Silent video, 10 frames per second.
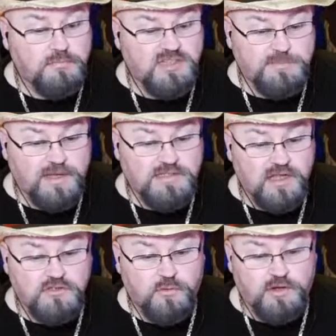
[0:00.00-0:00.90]
spaced
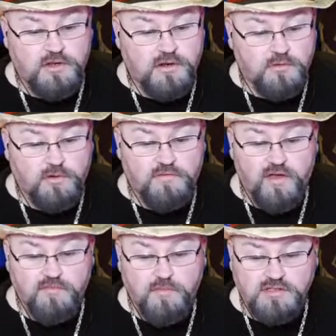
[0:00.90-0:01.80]
out 20 to
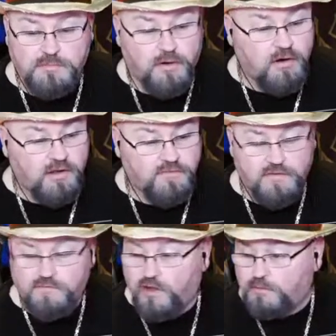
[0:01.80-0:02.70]
25 miles apart if they
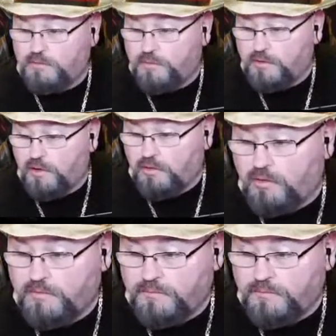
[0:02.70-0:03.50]
followed protocol.